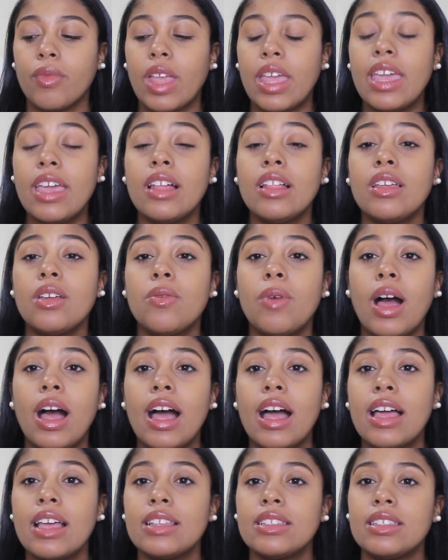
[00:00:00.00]
healing
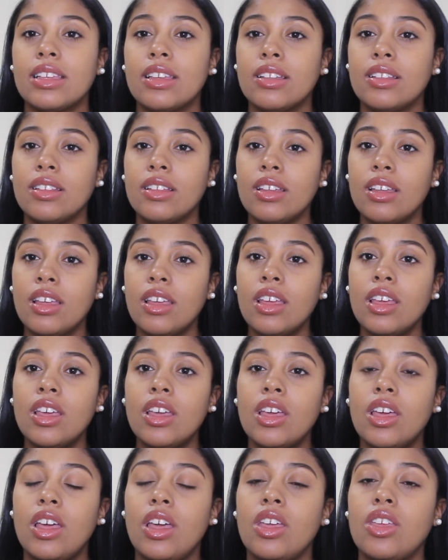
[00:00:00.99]
wise, and
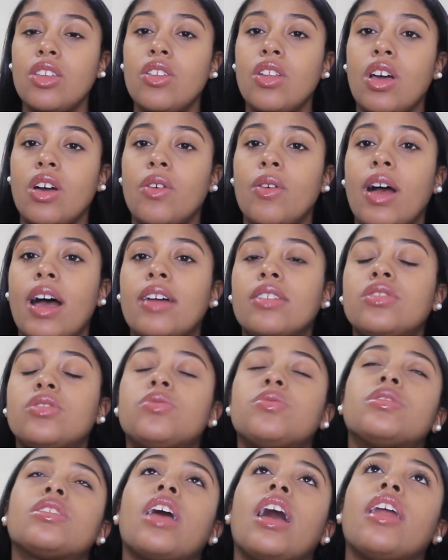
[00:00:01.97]
you know, I
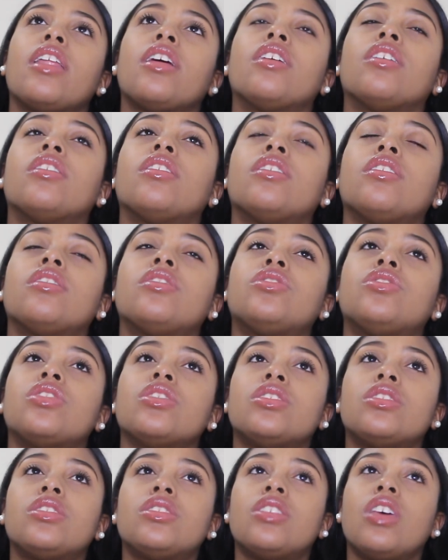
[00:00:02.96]
just was kind of
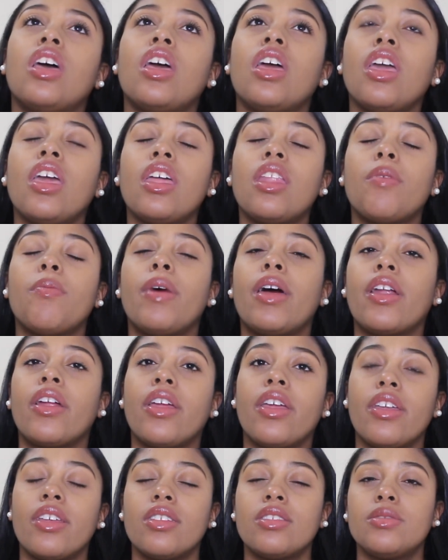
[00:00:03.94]
just in a better
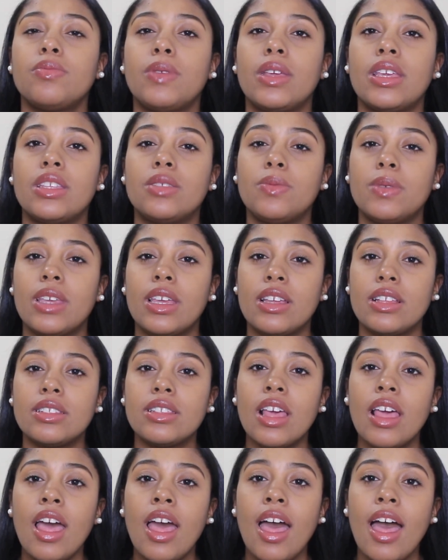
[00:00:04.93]
headspace because
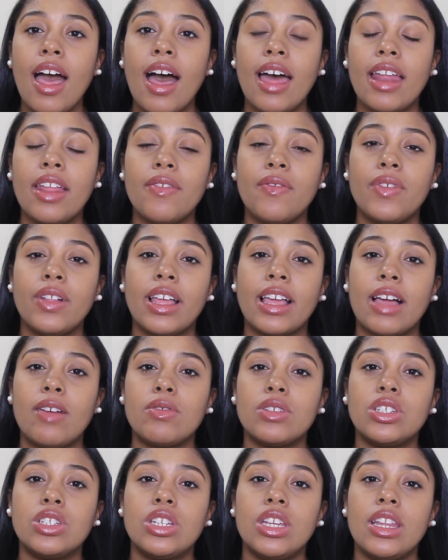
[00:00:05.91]
I didn't feel like I
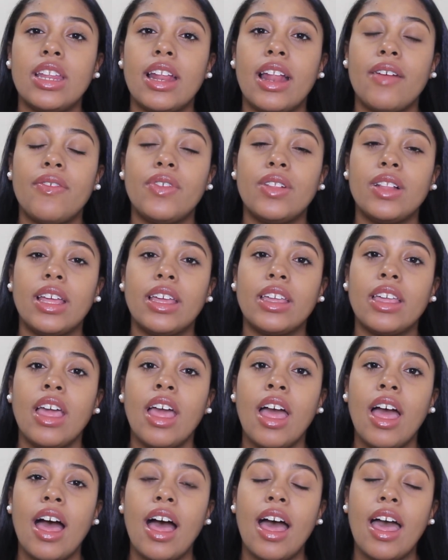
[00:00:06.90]
was cheated. I feel like
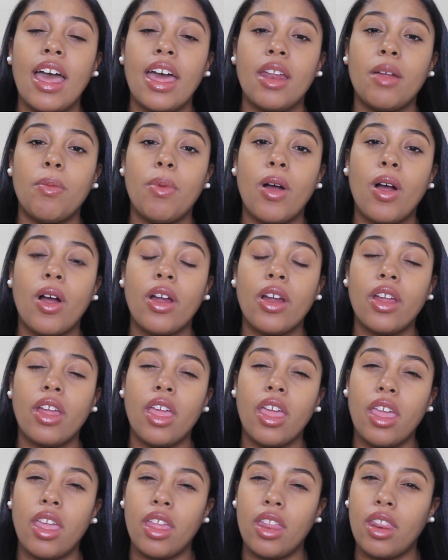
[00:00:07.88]
I had a part
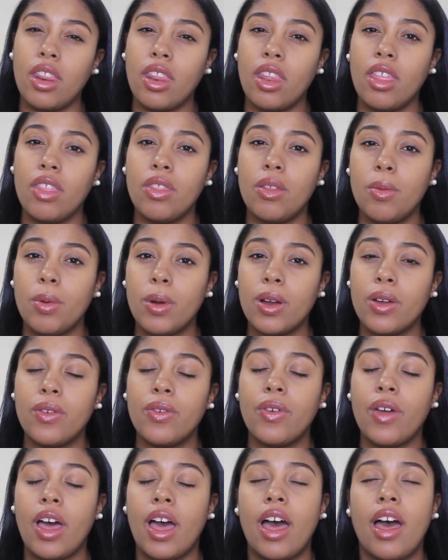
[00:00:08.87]
in the
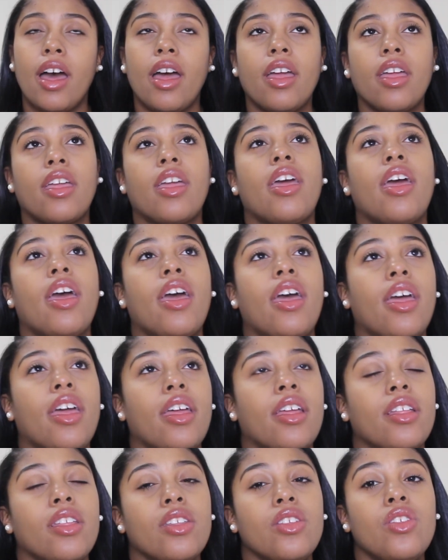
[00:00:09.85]
birth. I
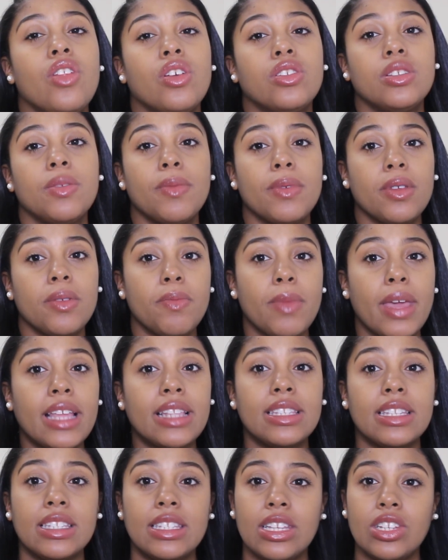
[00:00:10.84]
had, you know, to
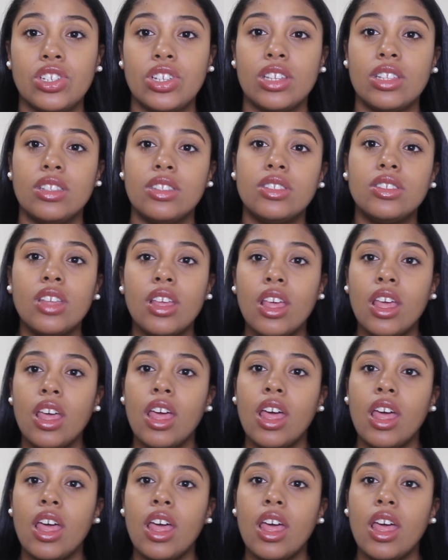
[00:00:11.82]
make decisions,